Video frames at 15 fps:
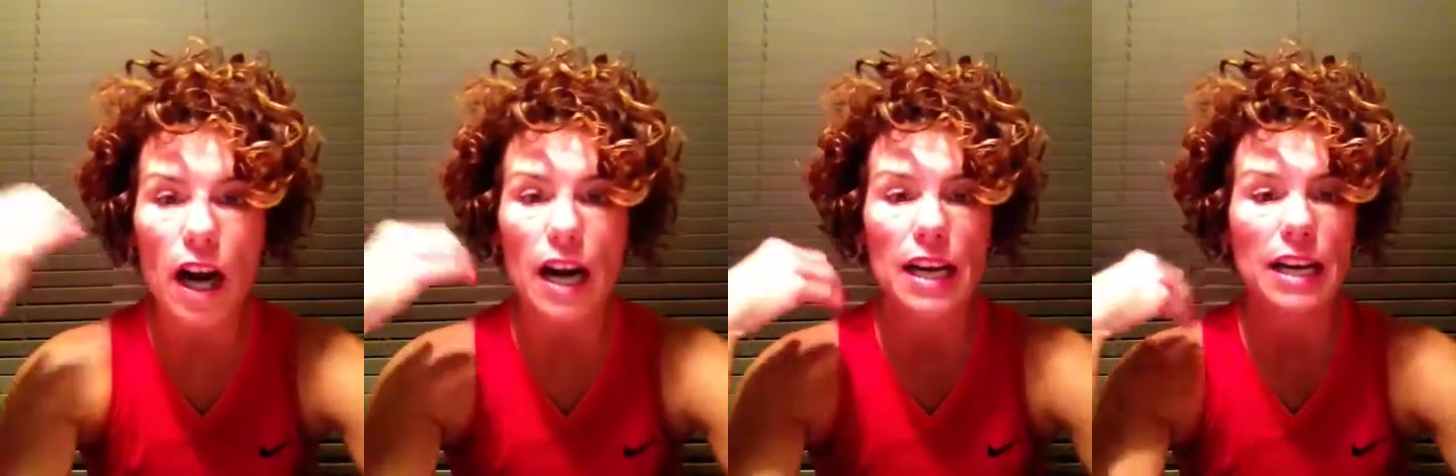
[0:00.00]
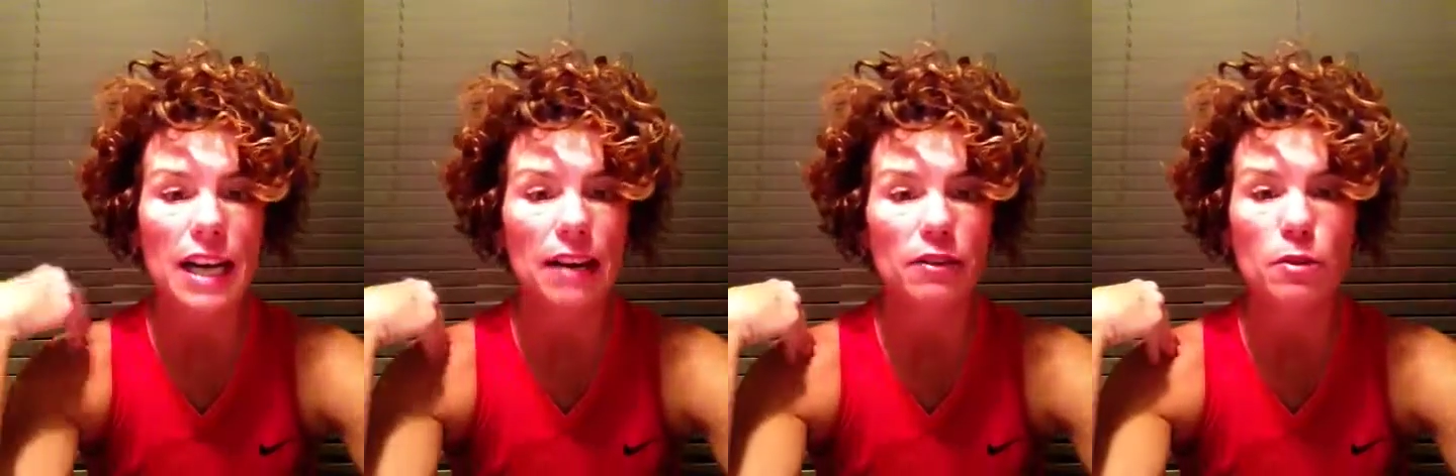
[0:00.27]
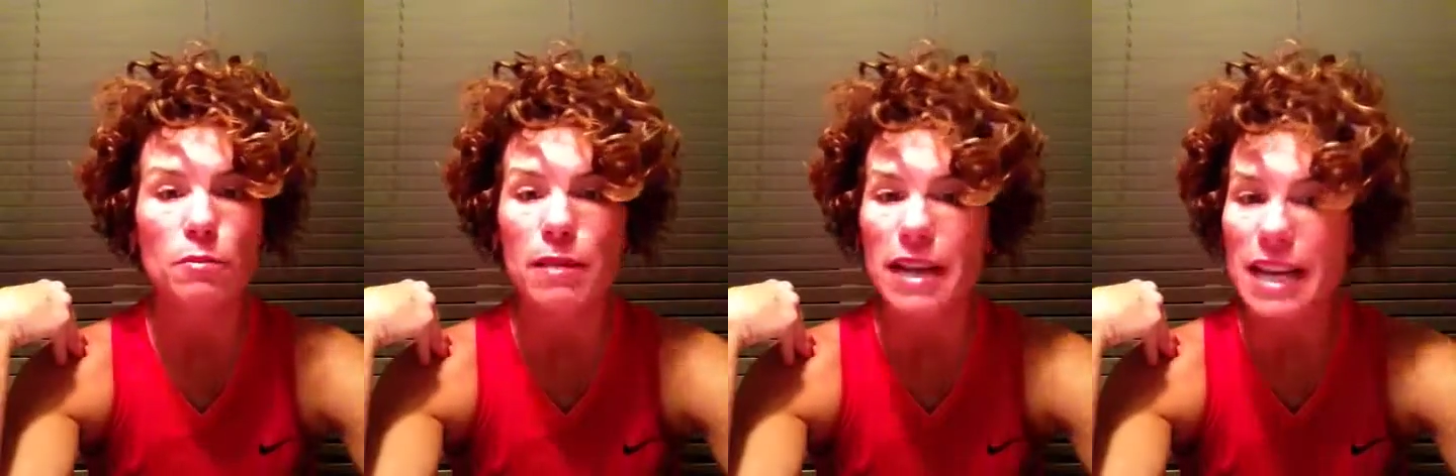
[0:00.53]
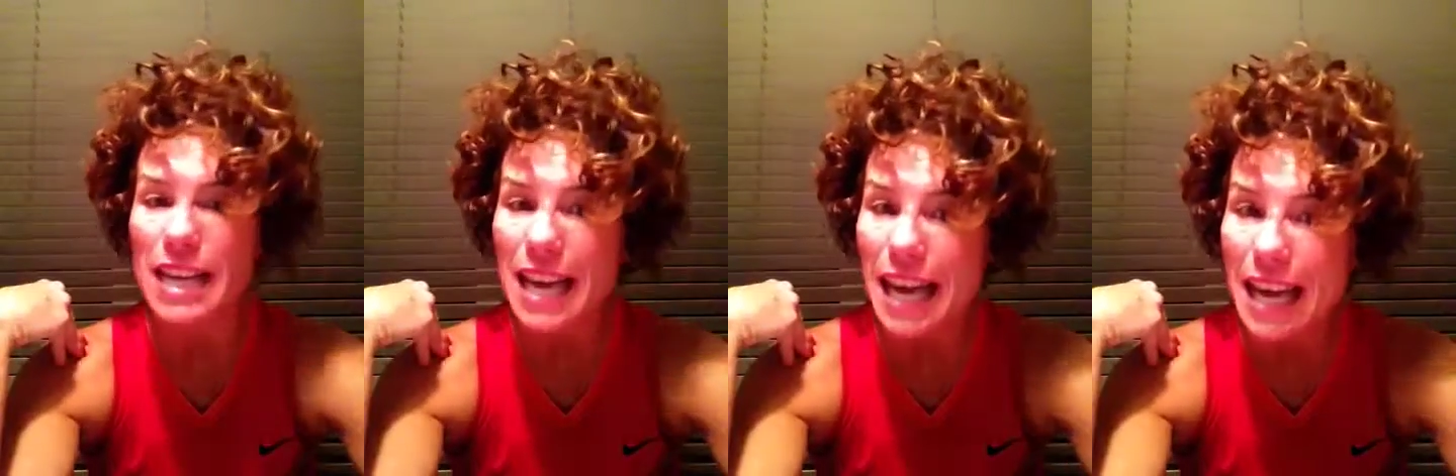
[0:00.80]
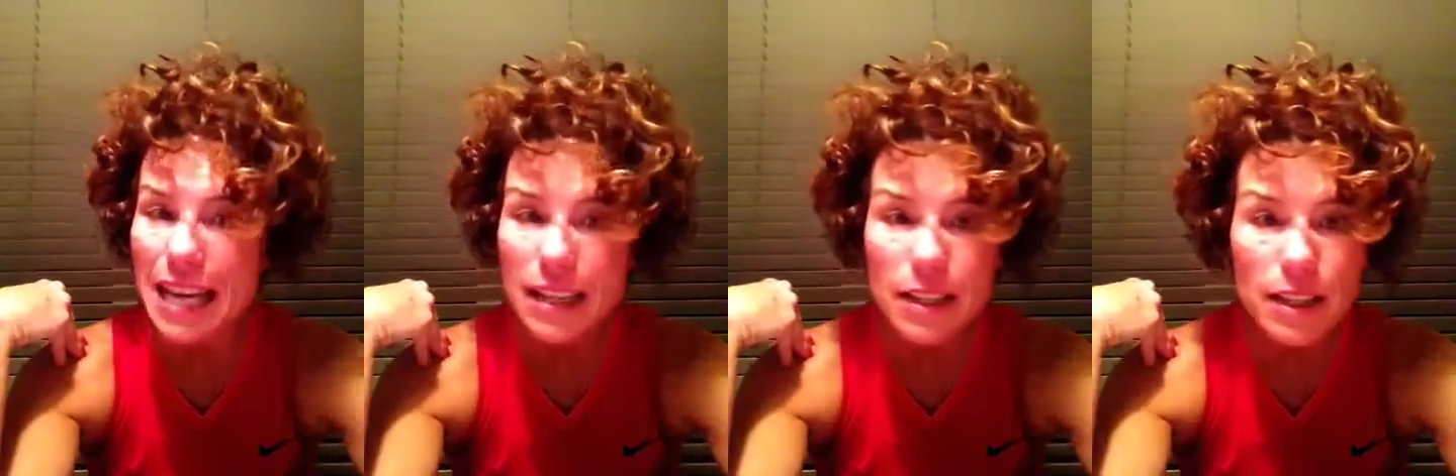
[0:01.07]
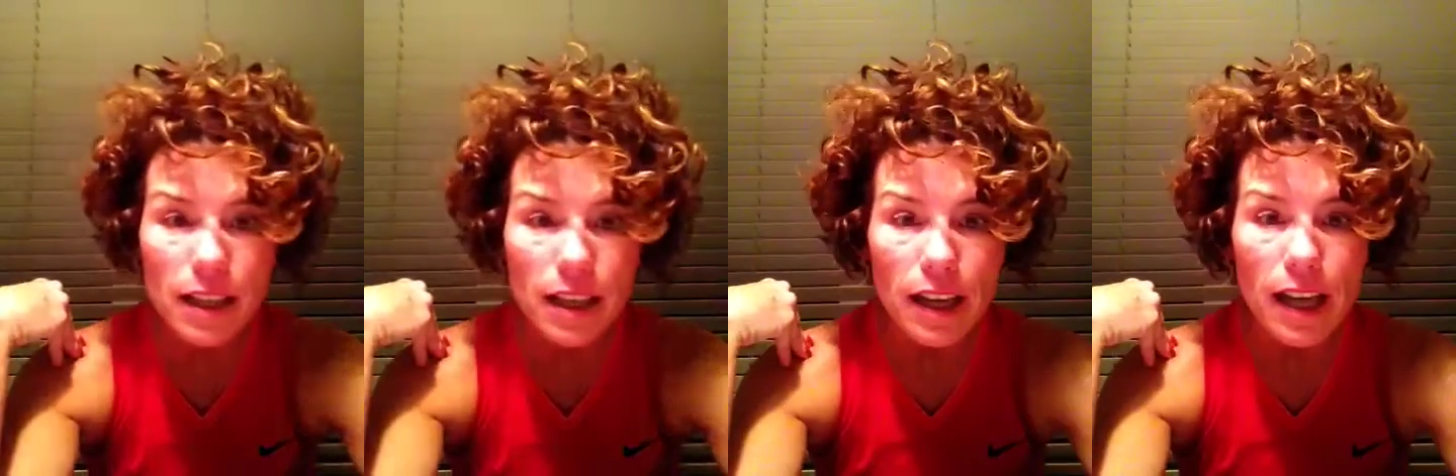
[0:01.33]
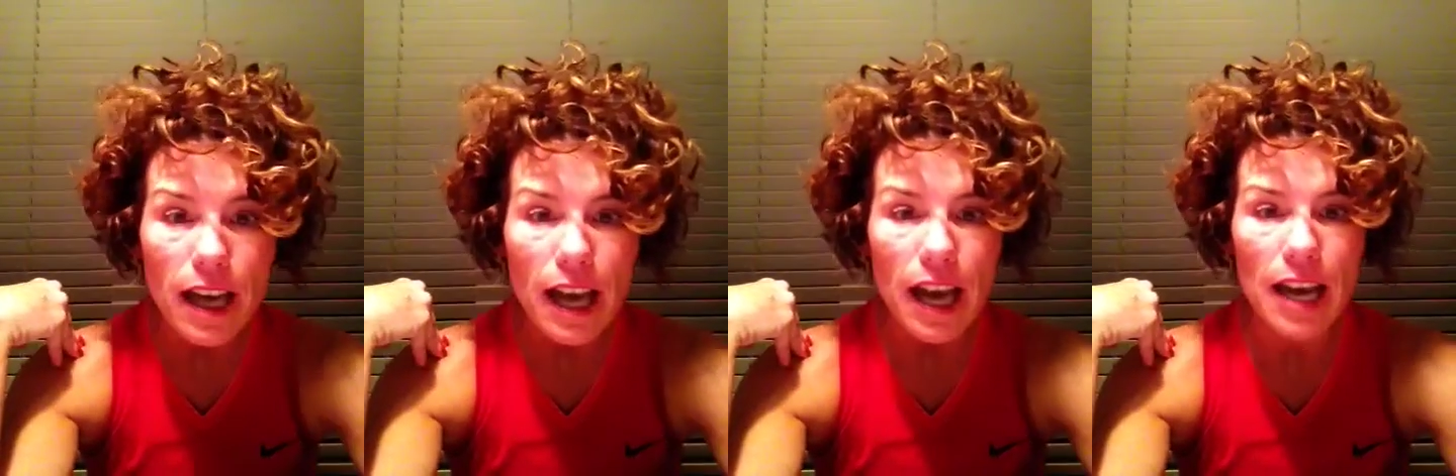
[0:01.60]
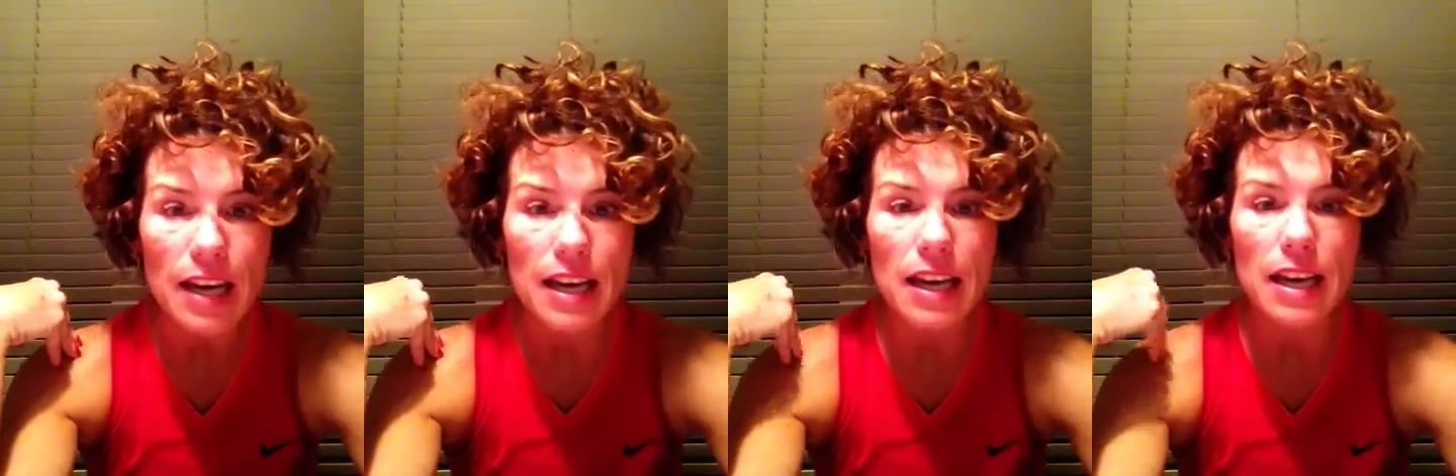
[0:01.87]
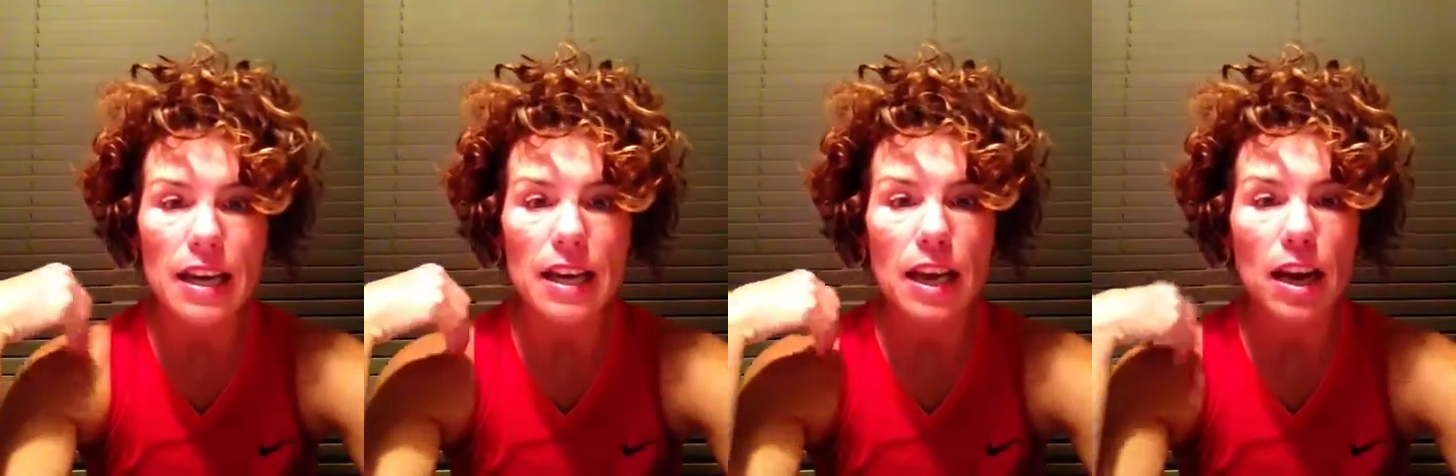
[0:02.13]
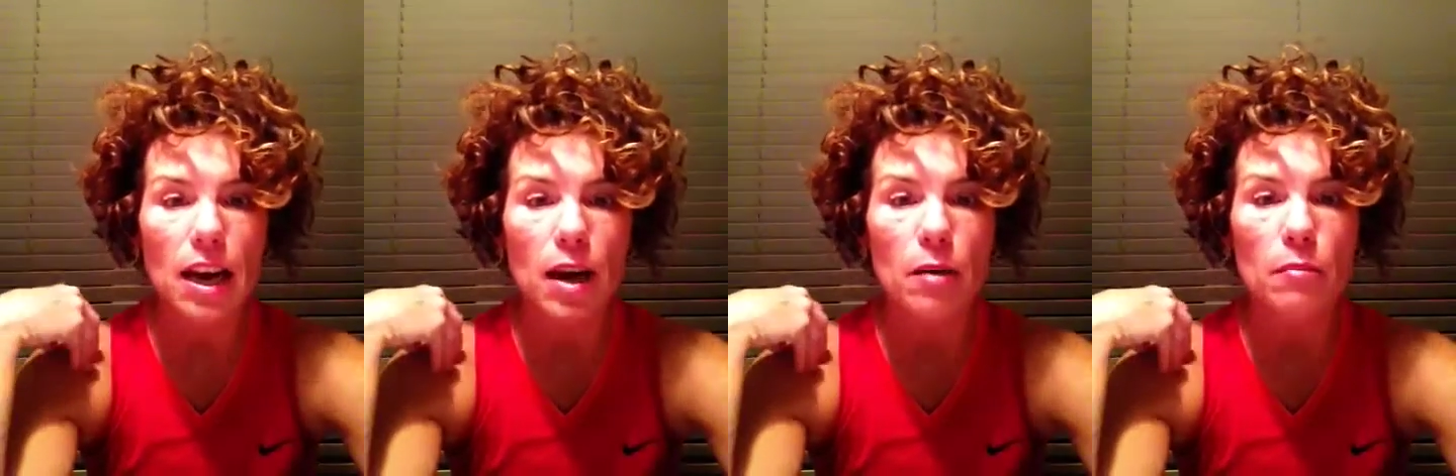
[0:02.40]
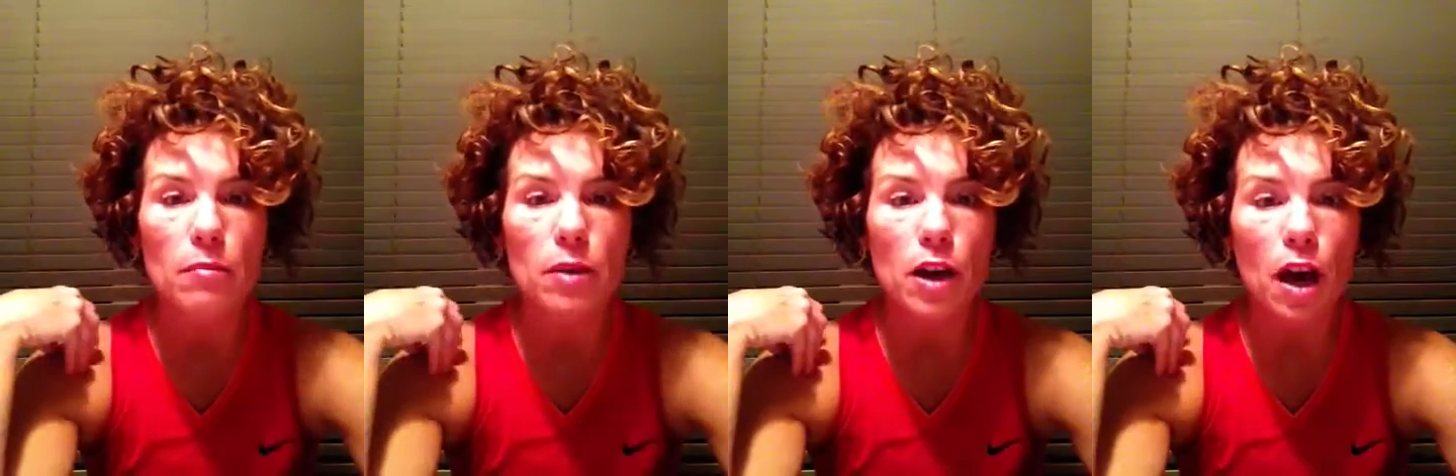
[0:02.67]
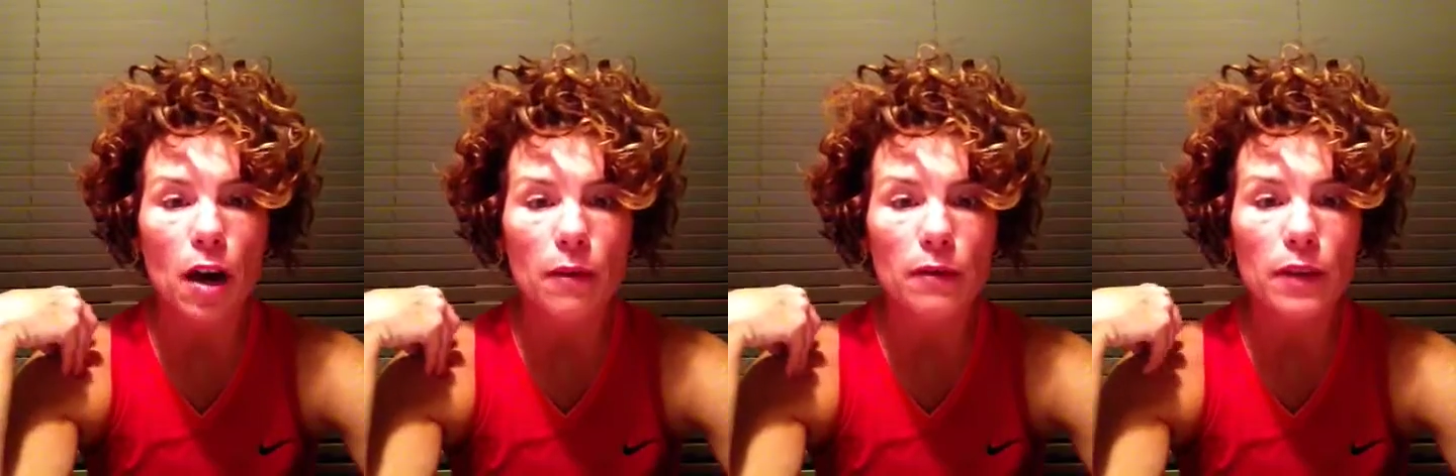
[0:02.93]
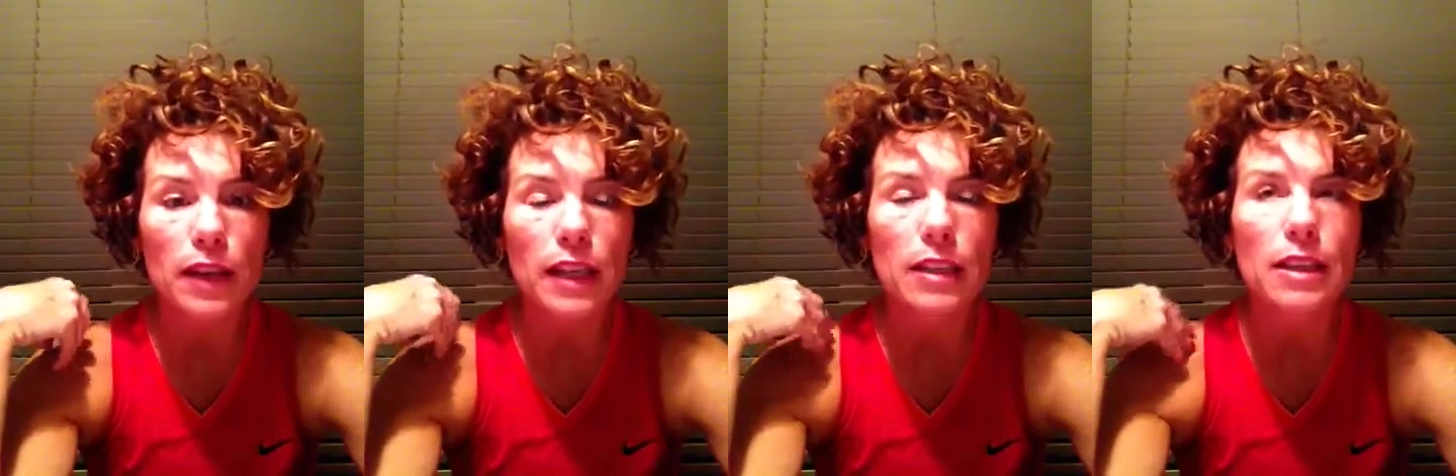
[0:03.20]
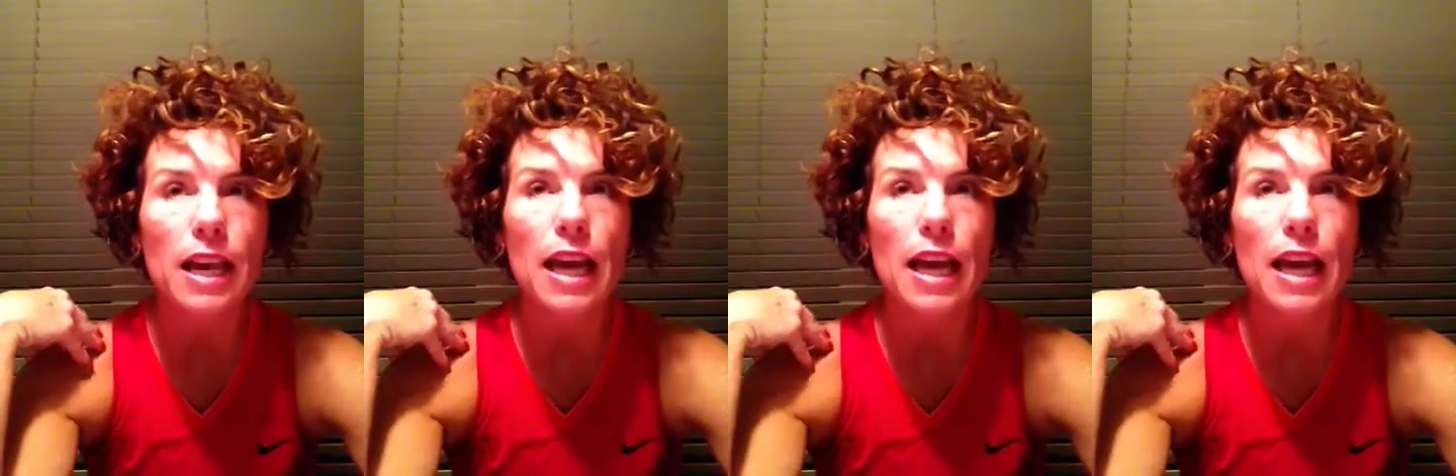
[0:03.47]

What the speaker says: I didn't have to mediate any conflicts.